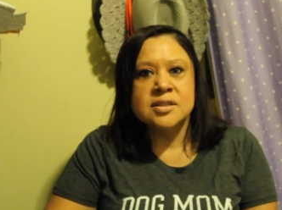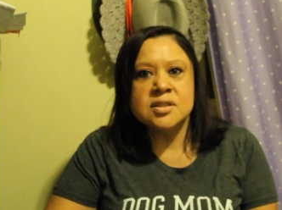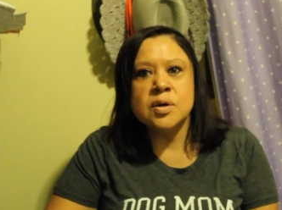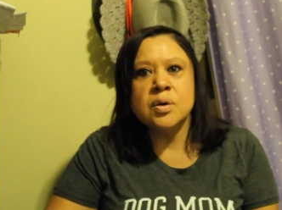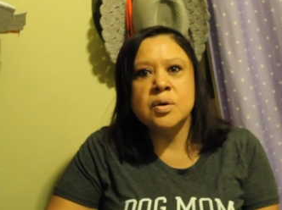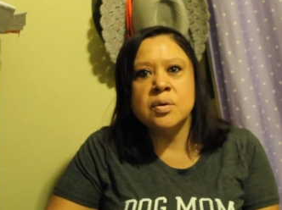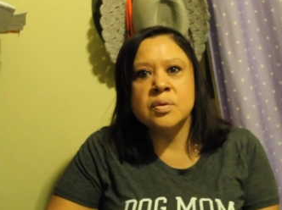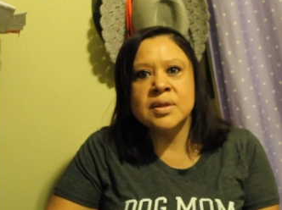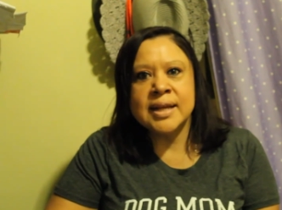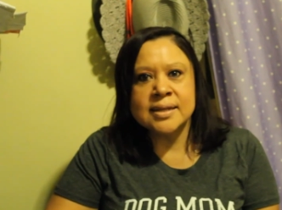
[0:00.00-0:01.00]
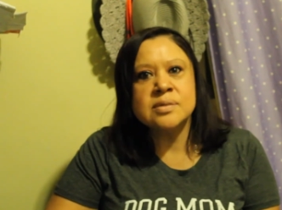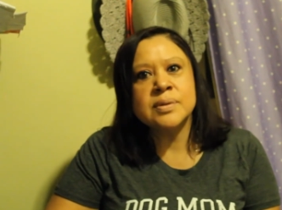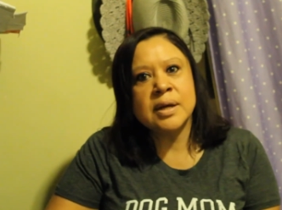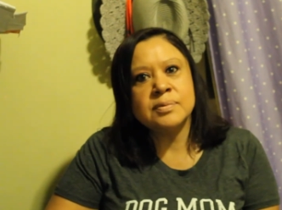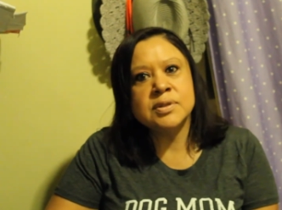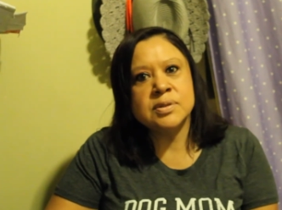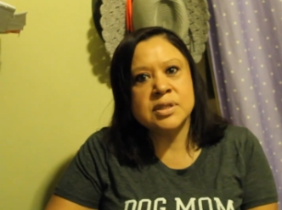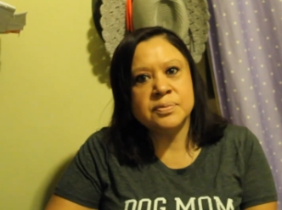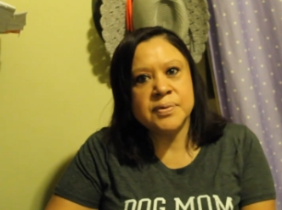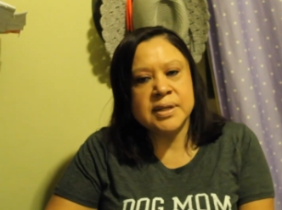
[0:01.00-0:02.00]
So that's what I would do
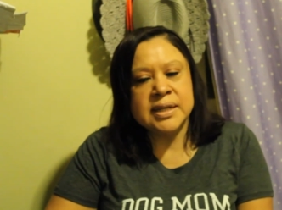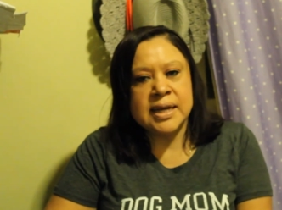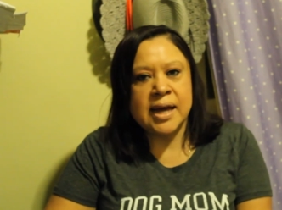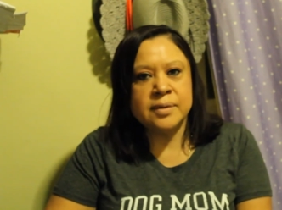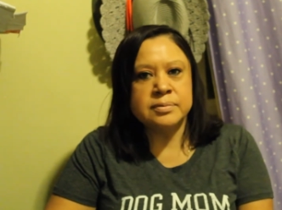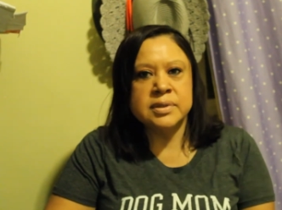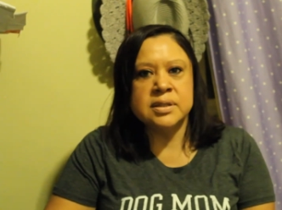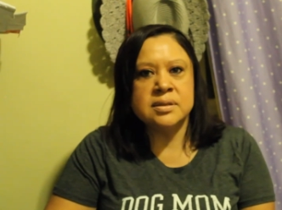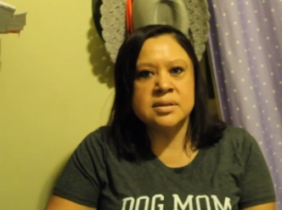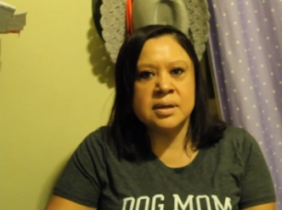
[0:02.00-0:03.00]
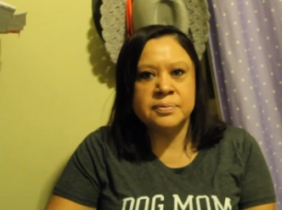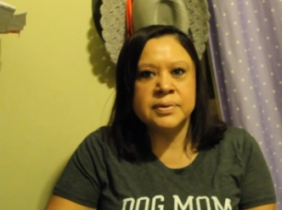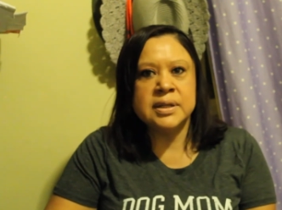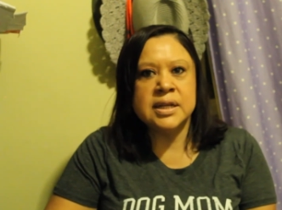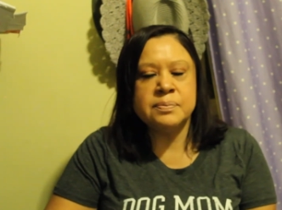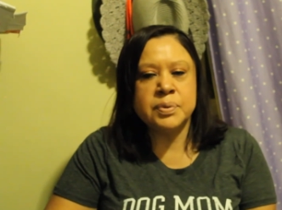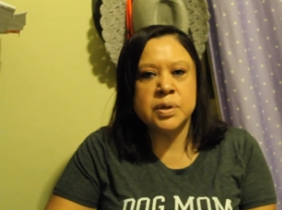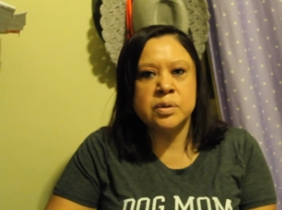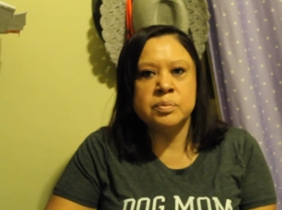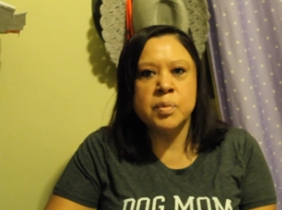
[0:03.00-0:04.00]
differently. I would definitely
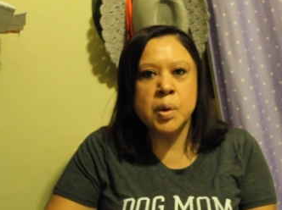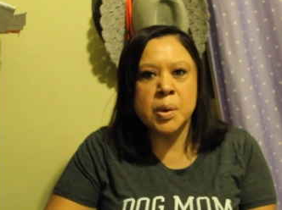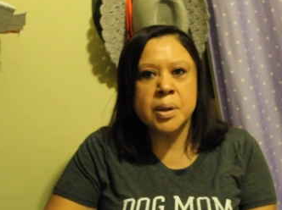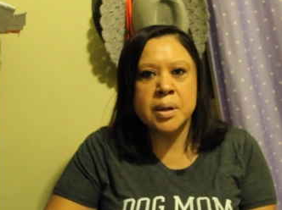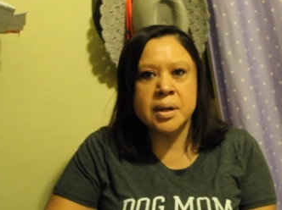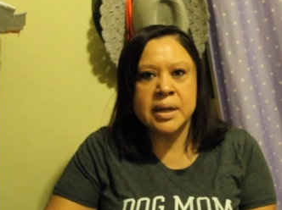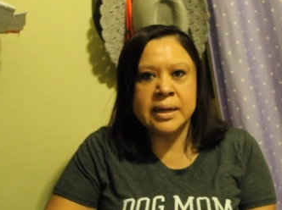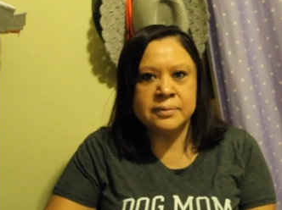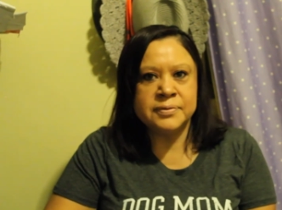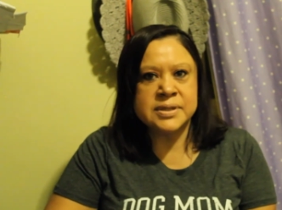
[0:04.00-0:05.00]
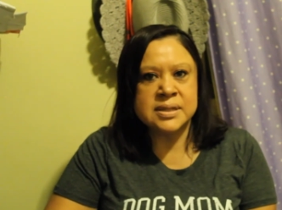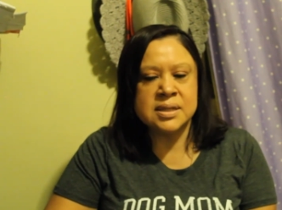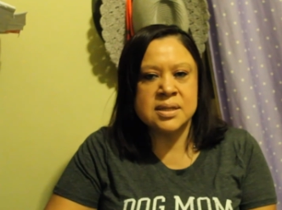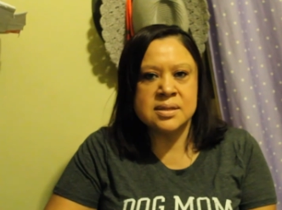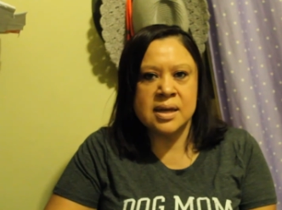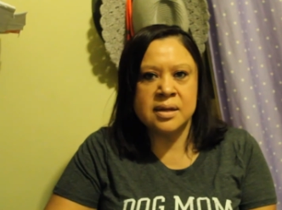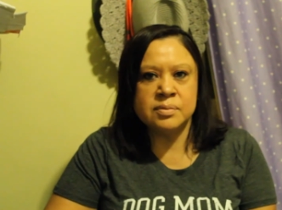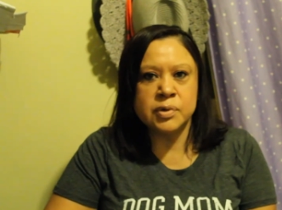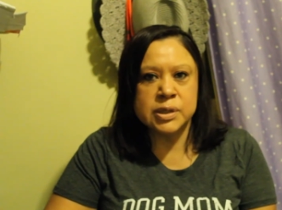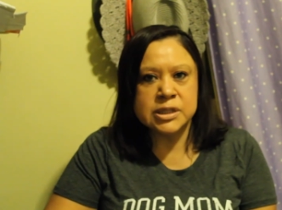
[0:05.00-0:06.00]
put more emphasis and
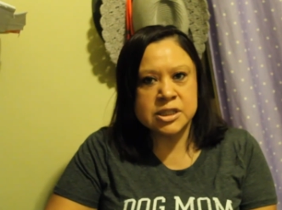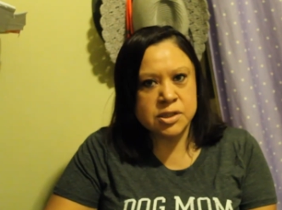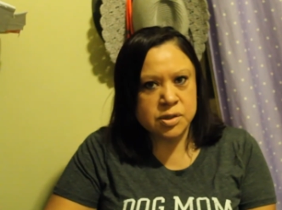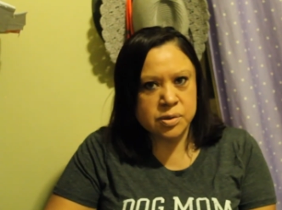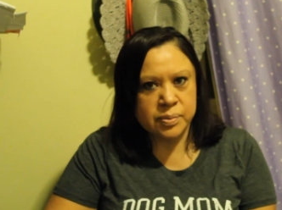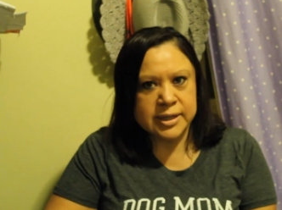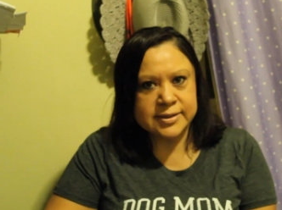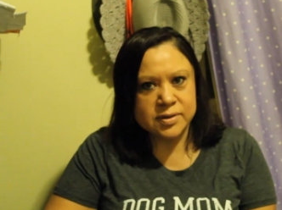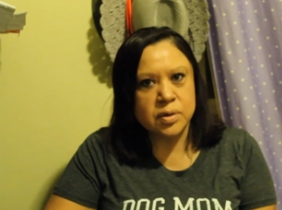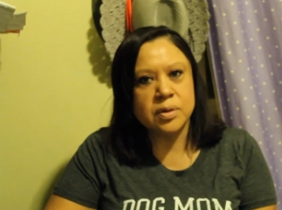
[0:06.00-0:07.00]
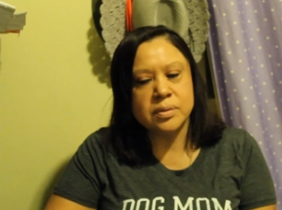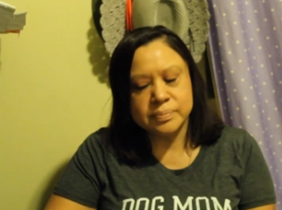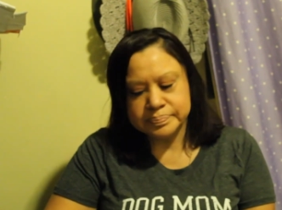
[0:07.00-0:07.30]
more attention to my soil.